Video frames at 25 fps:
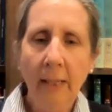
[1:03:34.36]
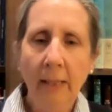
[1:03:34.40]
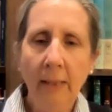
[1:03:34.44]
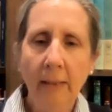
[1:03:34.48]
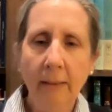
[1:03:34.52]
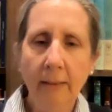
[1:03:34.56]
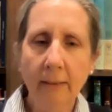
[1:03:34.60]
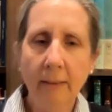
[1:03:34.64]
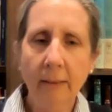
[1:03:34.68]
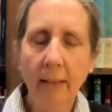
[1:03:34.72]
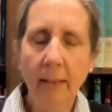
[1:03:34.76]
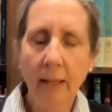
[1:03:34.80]

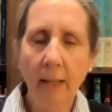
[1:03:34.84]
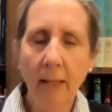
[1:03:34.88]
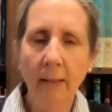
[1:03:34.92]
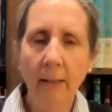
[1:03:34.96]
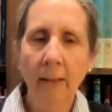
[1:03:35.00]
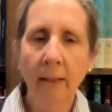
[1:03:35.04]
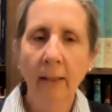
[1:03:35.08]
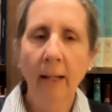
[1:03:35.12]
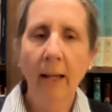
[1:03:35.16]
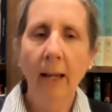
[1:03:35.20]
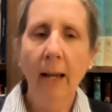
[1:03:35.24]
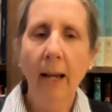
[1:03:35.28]
is
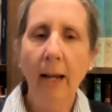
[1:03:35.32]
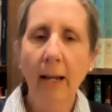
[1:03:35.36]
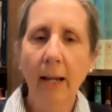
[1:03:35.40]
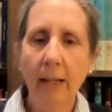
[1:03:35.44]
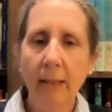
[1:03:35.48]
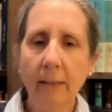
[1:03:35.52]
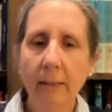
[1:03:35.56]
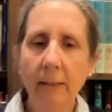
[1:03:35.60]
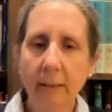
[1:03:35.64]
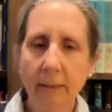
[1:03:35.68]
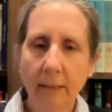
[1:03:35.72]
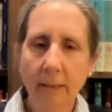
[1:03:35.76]
that
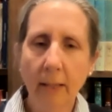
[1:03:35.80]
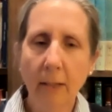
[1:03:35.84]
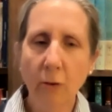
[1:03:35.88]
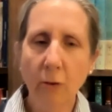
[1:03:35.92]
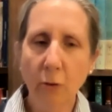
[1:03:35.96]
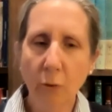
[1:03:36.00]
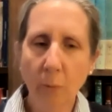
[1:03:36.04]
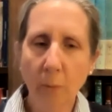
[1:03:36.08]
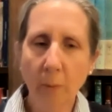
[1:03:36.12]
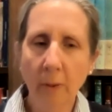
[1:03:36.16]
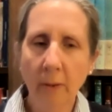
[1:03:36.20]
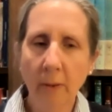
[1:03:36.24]
at
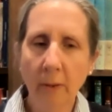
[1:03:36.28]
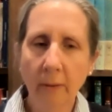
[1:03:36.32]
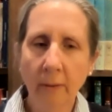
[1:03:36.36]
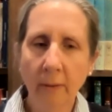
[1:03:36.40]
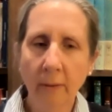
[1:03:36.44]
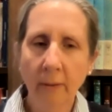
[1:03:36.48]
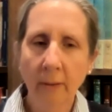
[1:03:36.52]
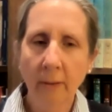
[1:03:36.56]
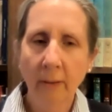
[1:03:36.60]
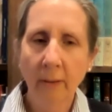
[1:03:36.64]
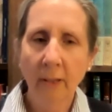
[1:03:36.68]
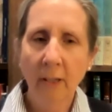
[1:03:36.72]

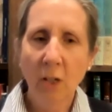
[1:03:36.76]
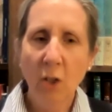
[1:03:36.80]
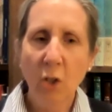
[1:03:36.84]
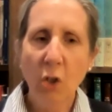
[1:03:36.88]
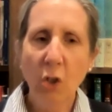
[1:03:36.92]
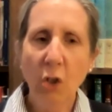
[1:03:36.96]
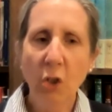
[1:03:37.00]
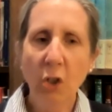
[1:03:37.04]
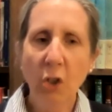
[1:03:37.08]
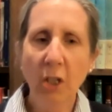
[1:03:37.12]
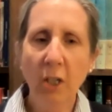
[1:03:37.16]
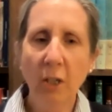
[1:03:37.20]
Cejwin,
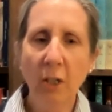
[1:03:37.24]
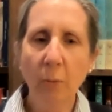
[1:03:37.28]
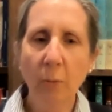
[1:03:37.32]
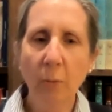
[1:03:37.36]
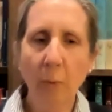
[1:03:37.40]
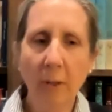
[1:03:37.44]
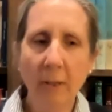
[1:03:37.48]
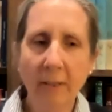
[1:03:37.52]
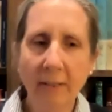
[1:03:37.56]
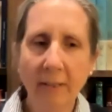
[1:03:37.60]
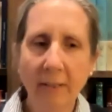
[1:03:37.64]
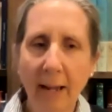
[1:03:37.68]
she
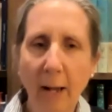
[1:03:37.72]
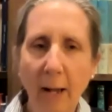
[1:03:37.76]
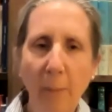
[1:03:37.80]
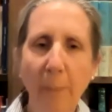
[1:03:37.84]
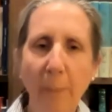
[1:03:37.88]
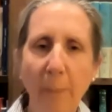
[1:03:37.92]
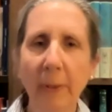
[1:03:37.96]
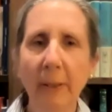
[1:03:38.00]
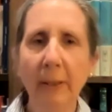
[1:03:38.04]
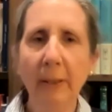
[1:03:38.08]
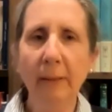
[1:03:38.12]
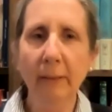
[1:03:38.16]
was
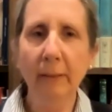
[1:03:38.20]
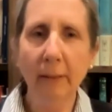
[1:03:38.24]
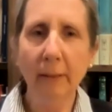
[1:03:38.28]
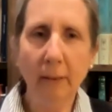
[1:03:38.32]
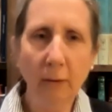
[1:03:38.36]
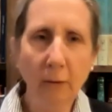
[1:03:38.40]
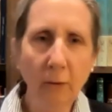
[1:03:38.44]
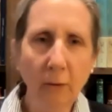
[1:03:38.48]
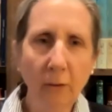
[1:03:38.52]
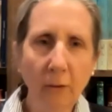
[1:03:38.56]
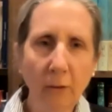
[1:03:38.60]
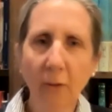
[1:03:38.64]
helping
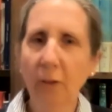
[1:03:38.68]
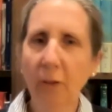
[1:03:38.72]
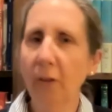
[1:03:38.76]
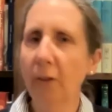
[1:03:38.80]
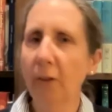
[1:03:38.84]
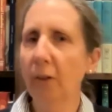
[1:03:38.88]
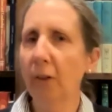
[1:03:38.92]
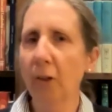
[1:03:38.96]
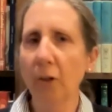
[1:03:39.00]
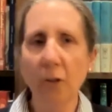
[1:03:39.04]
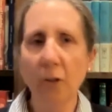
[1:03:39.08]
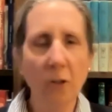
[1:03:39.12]
little
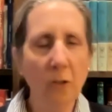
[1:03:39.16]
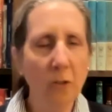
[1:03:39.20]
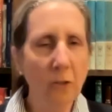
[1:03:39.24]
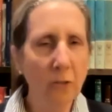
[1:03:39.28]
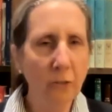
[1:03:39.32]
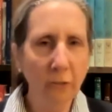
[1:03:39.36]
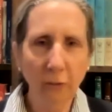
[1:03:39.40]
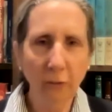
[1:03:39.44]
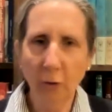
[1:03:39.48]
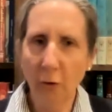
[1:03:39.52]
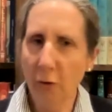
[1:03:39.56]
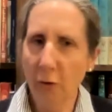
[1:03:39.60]

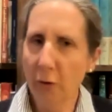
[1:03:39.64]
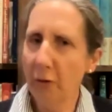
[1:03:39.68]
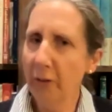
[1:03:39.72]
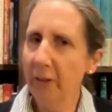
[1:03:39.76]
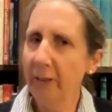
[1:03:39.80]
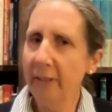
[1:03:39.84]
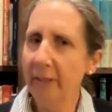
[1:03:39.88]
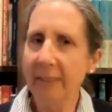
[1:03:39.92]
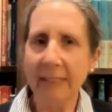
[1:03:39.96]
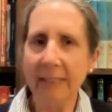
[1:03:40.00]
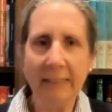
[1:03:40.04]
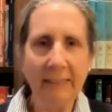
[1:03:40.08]
girls
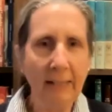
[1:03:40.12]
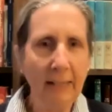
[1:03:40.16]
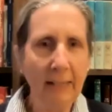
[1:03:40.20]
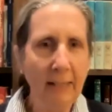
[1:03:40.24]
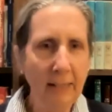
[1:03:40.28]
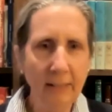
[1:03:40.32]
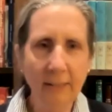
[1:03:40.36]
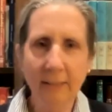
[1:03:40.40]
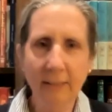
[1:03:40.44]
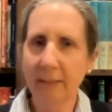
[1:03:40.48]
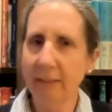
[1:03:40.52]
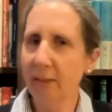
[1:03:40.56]
learn to
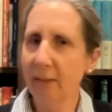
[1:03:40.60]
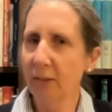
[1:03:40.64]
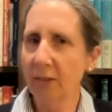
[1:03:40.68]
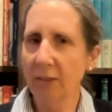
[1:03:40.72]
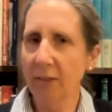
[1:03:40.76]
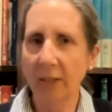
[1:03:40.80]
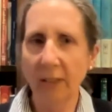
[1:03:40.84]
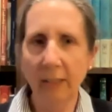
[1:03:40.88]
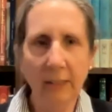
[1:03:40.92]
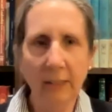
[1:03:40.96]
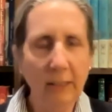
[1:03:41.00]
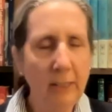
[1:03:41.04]

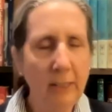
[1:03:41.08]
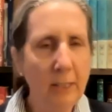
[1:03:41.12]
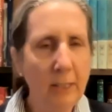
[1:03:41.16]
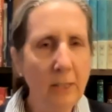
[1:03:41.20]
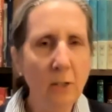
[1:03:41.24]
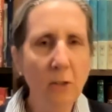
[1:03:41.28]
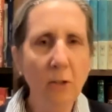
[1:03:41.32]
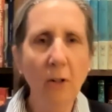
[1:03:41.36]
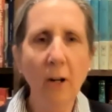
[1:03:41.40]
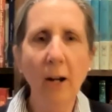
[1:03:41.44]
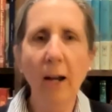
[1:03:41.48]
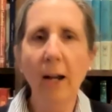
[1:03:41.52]
dance
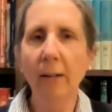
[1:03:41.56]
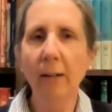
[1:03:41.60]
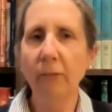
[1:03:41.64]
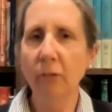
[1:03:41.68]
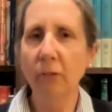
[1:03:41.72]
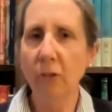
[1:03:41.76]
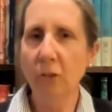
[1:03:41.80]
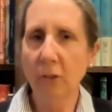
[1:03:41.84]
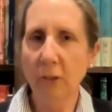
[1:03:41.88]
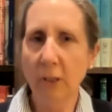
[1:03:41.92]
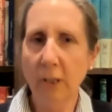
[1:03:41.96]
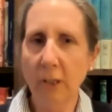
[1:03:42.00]
year
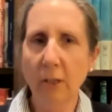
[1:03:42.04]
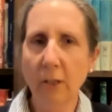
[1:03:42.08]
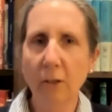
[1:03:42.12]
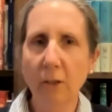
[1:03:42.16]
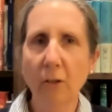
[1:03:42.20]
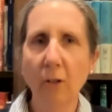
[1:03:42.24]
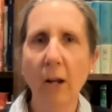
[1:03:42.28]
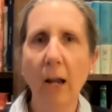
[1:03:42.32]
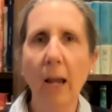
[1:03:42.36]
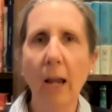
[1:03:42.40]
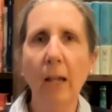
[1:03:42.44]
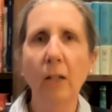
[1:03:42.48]
after
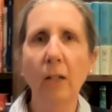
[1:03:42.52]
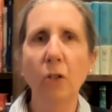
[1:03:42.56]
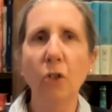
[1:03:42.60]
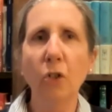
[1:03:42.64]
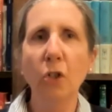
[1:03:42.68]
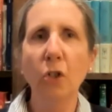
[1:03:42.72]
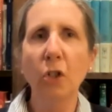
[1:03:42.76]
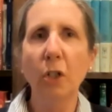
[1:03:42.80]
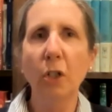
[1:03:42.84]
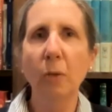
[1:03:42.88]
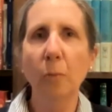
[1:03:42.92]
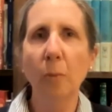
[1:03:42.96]
year, and
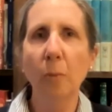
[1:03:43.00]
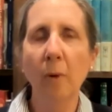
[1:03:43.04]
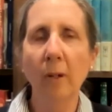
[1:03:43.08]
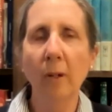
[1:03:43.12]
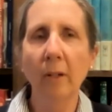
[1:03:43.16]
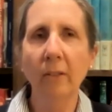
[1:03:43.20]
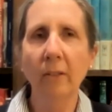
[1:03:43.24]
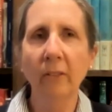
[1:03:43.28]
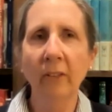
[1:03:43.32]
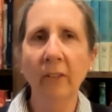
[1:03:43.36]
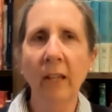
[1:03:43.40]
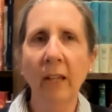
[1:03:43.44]
she
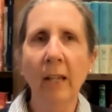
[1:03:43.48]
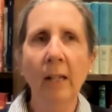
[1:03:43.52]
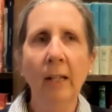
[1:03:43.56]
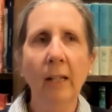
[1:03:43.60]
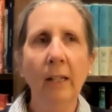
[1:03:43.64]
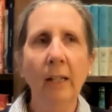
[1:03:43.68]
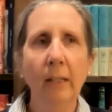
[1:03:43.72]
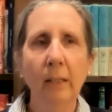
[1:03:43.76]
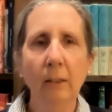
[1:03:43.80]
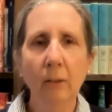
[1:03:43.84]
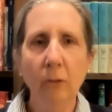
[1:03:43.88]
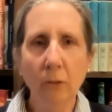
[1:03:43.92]
was
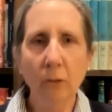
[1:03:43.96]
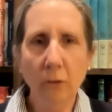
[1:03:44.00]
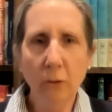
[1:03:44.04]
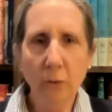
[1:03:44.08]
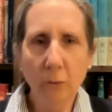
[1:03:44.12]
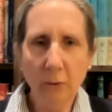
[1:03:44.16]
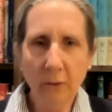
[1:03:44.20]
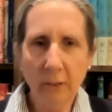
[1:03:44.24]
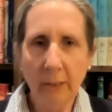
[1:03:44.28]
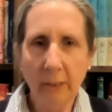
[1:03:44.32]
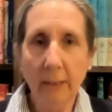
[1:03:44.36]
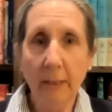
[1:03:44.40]

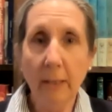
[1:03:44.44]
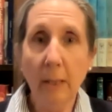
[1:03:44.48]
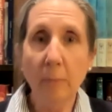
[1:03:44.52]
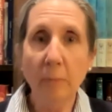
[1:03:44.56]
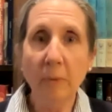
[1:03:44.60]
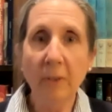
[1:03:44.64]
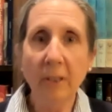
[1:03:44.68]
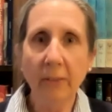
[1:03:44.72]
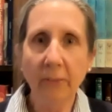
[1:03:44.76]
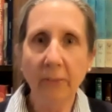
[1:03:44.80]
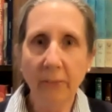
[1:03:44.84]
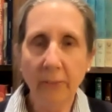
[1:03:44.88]
introducing
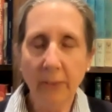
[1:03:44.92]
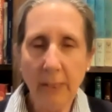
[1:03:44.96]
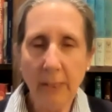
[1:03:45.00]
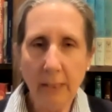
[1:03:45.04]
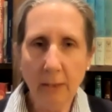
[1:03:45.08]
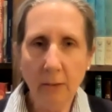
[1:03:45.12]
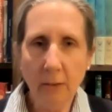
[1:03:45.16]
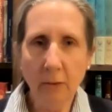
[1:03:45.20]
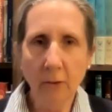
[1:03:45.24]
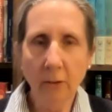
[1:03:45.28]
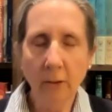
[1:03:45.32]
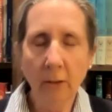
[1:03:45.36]
them to
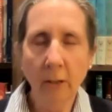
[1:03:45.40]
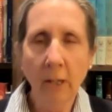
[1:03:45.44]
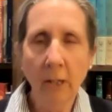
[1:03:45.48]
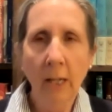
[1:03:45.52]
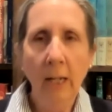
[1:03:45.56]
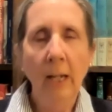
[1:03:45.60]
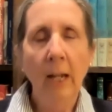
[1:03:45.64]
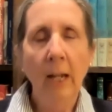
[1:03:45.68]
theater.